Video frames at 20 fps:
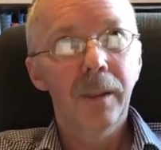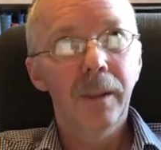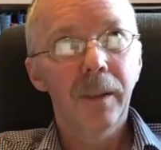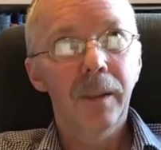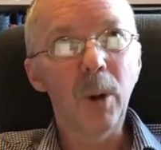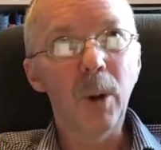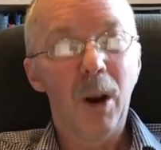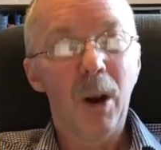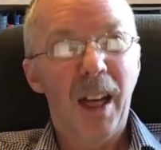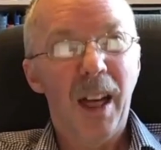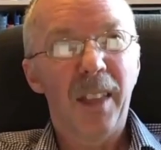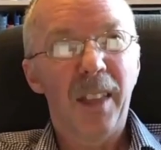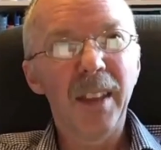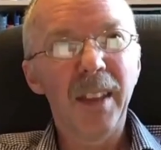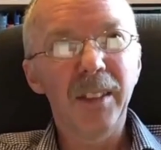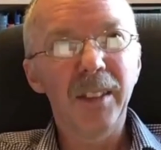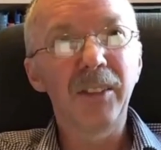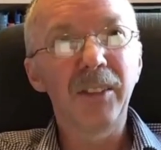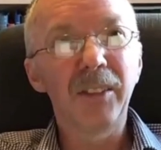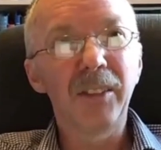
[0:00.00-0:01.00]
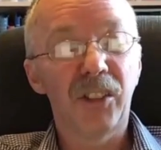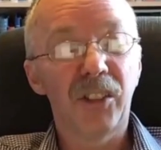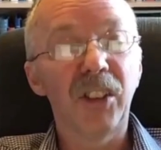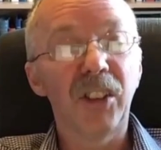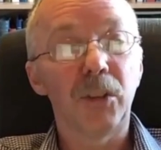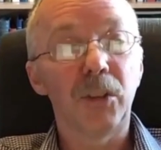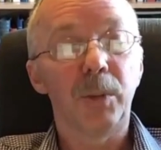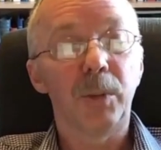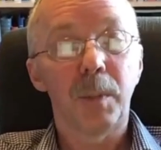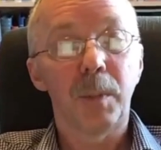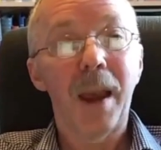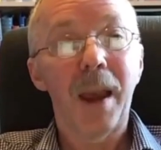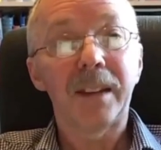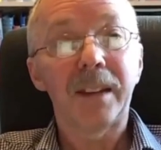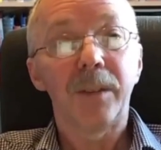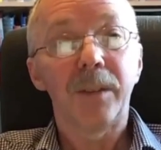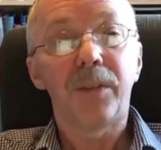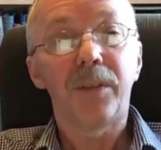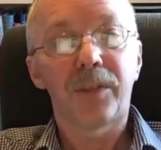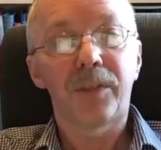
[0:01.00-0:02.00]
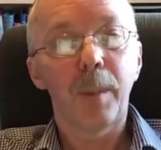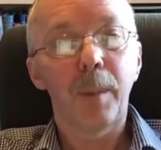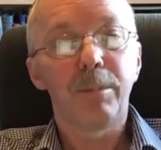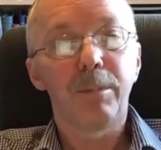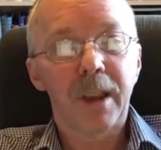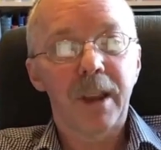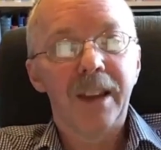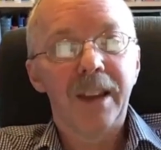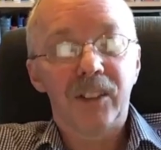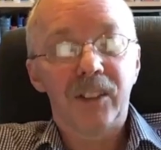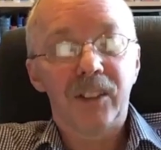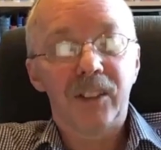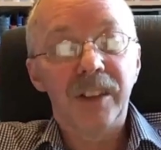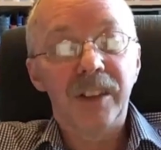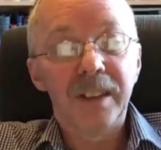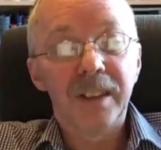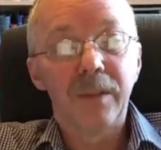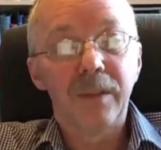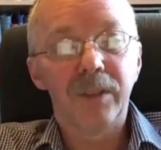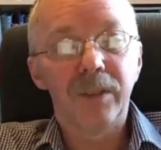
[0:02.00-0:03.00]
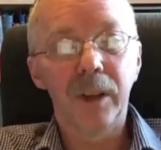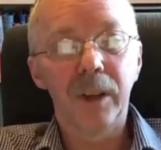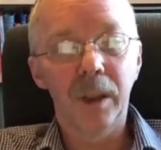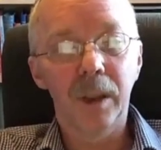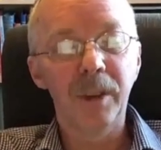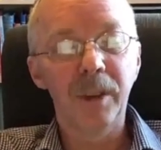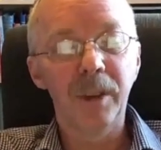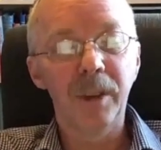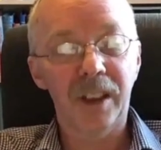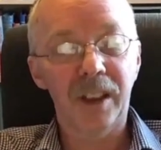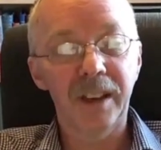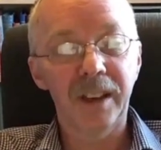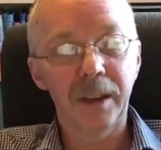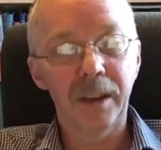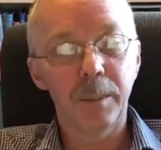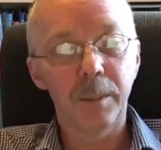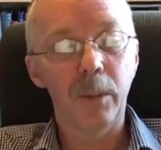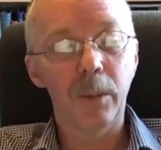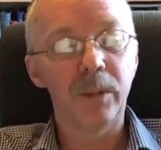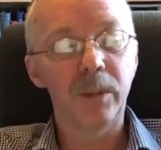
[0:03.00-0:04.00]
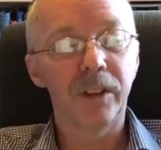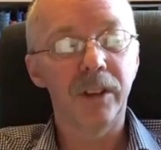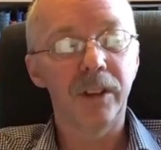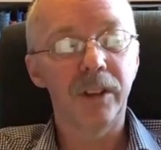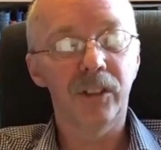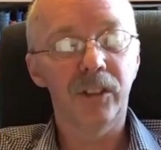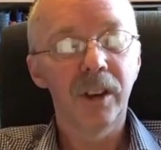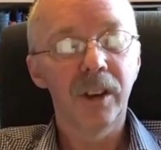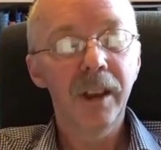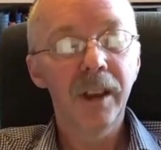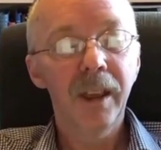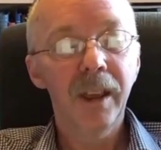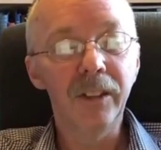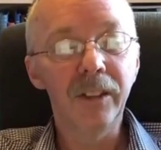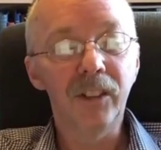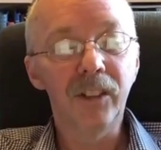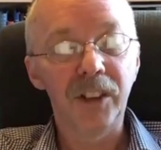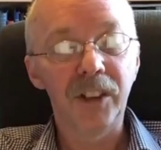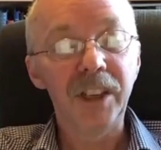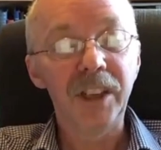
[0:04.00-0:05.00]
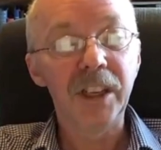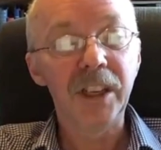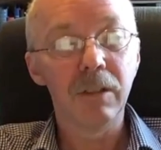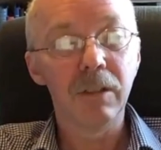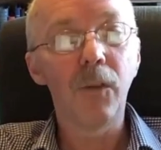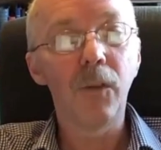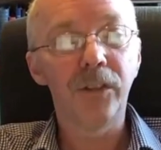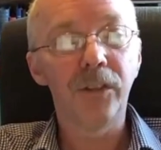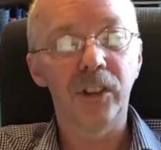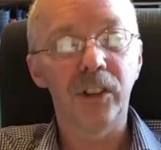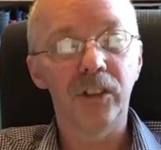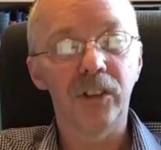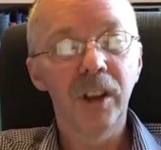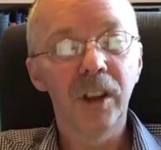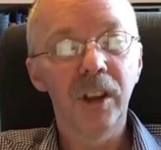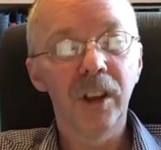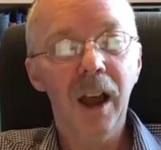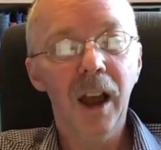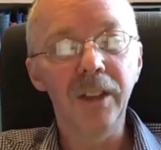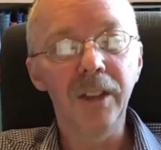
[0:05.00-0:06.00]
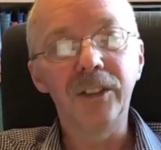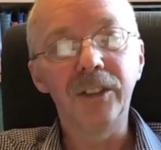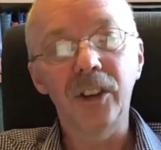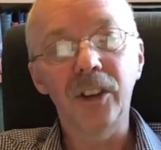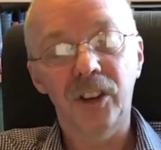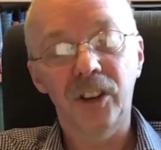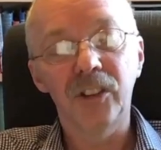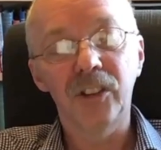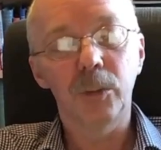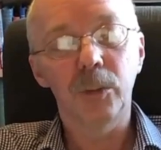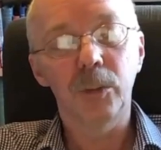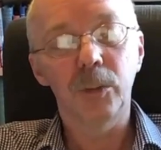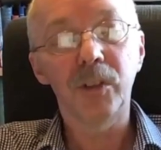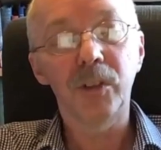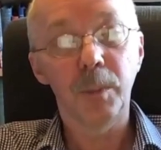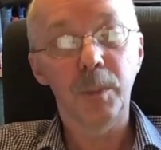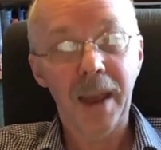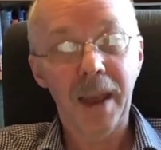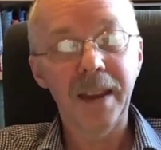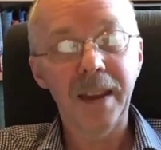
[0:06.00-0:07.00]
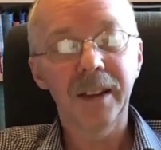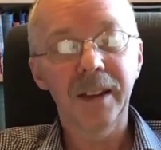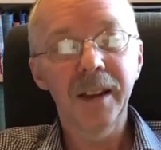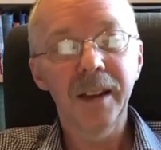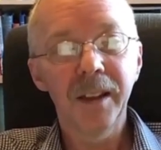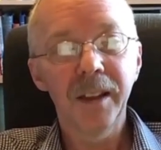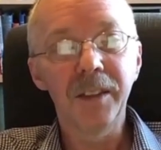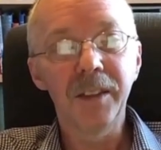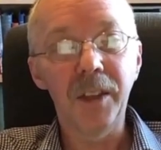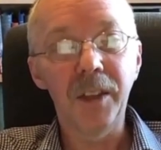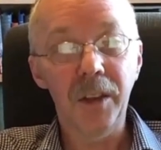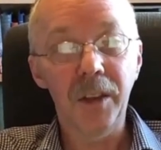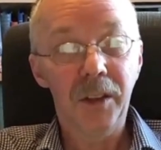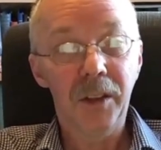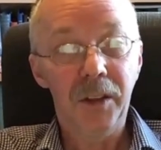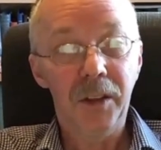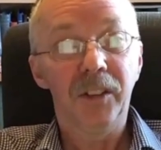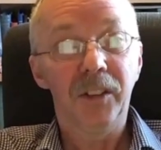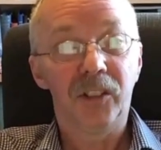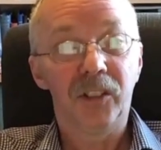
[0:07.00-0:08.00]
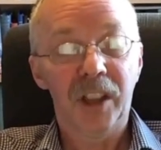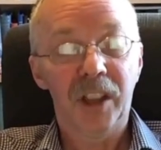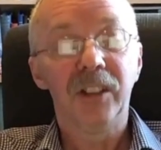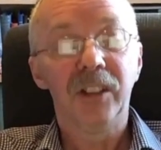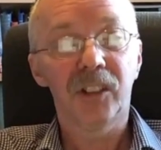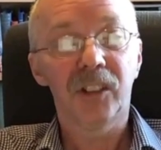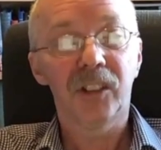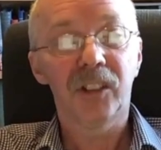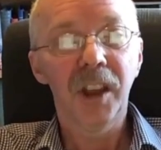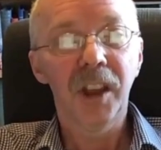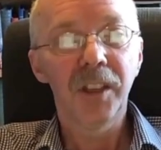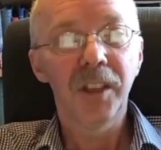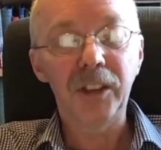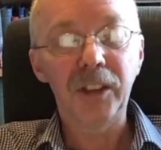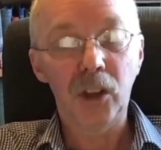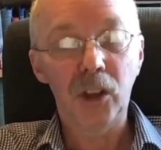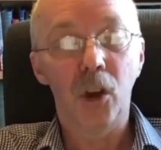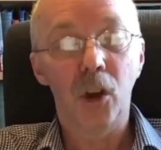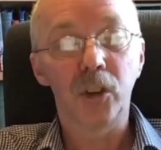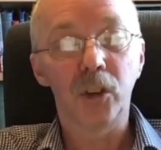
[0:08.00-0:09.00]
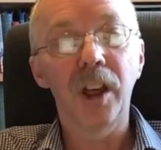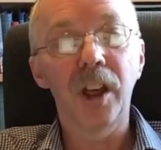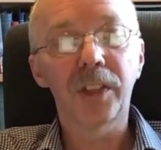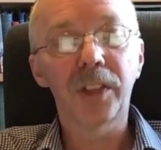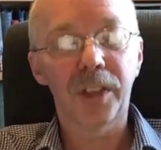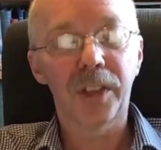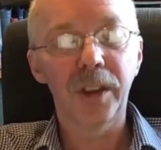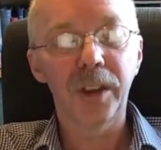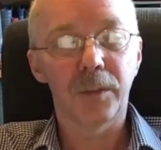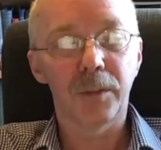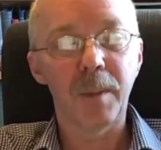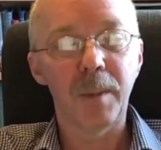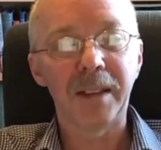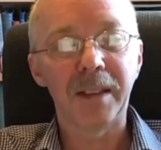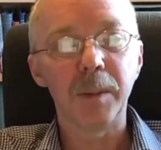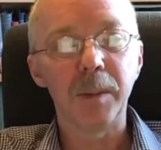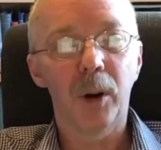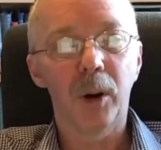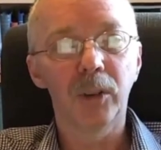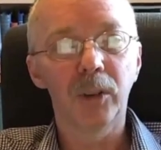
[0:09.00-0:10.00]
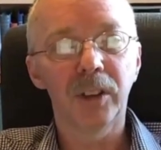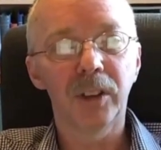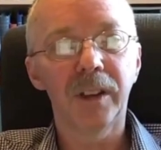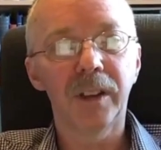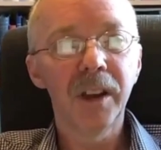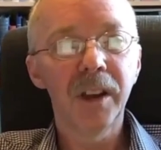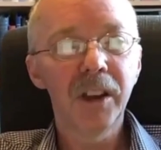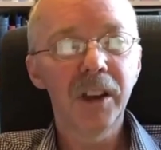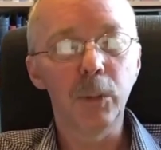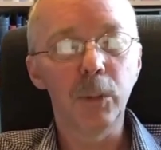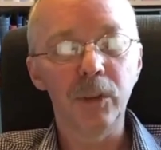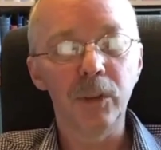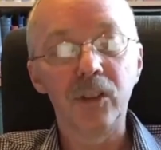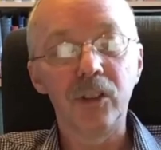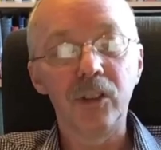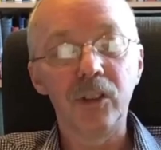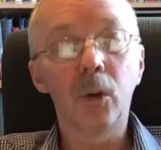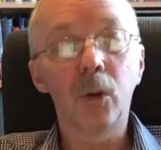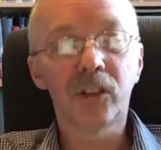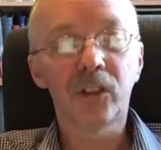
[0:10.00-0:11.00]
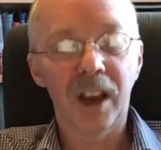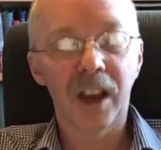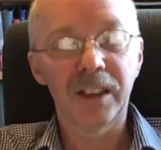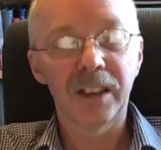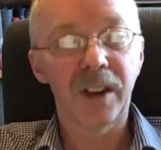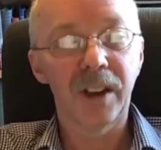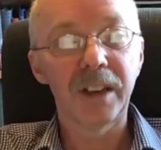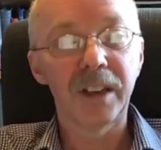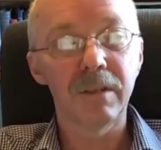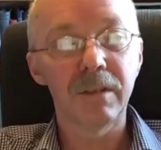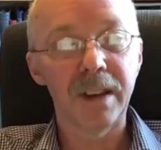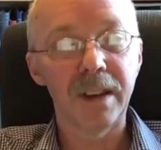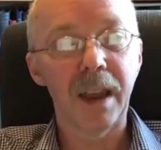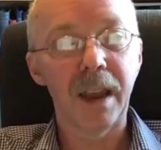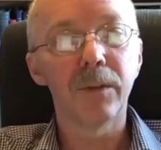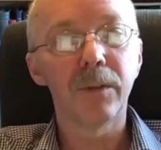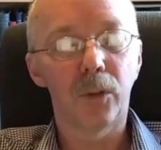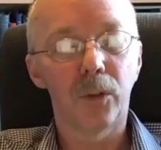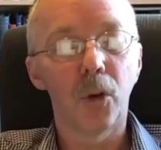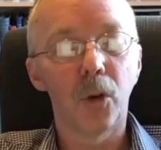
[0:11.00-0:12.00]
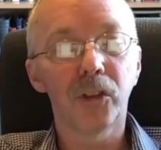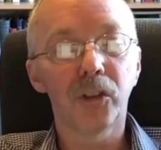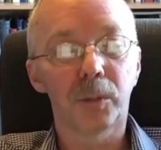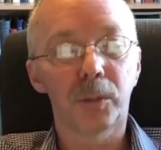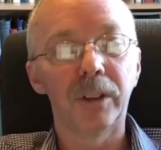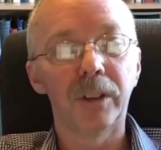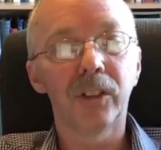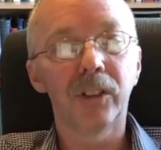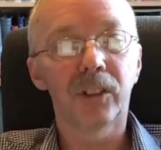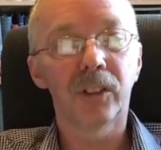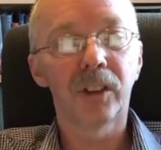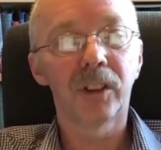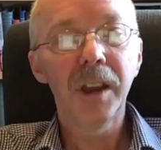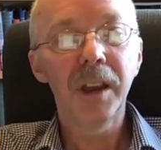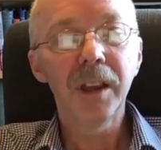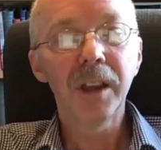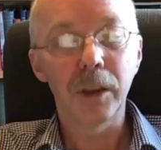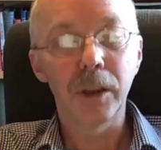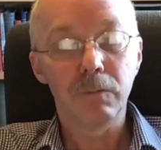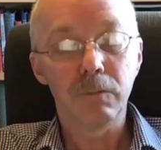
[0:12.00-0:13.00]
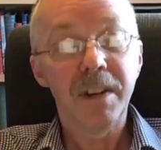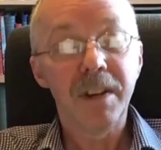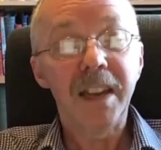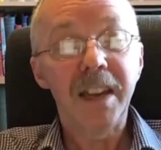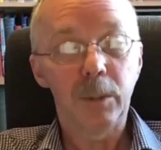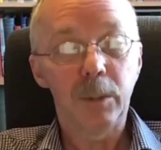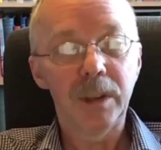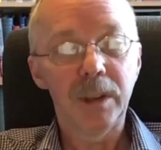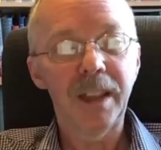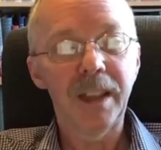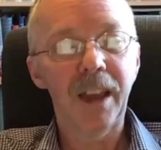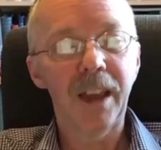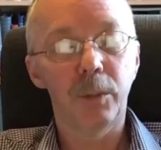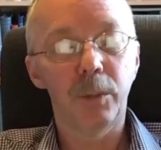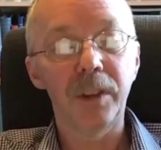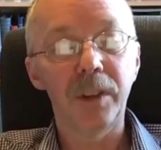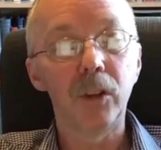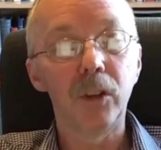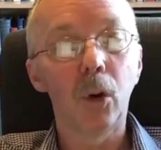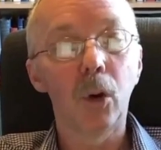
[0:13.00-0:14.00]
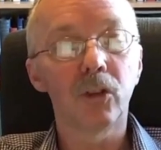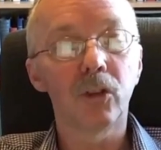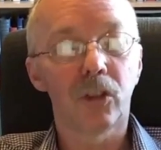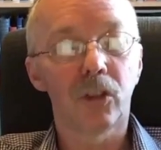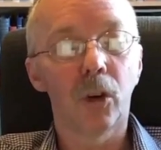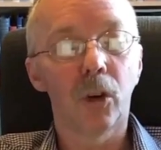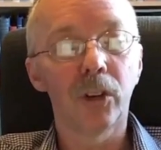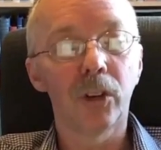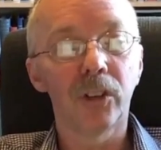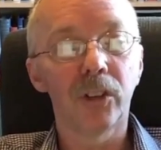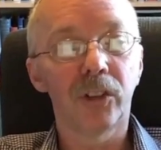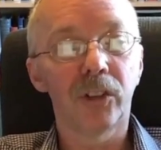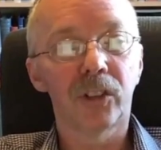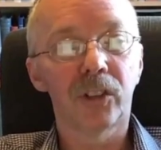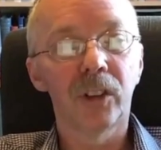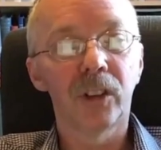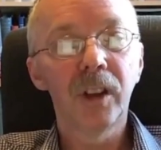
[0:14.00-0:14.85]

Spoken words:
I think the decision was made in February 1811, and Massena met with his senior officers, and the decision was made that since they'd heard nothing from anybody, there was no sign of any reinforcements, they really were left with no choice